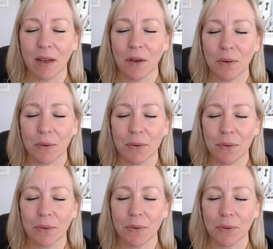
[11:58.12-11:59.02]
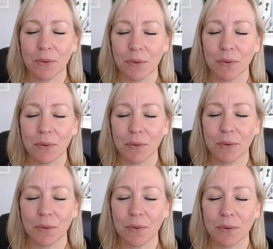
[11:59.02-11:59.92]

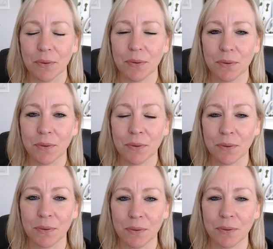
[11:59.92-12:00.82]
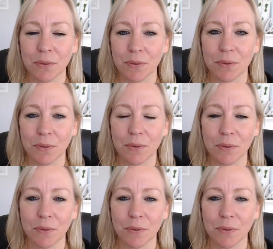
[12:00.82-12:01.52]
Nothing is said.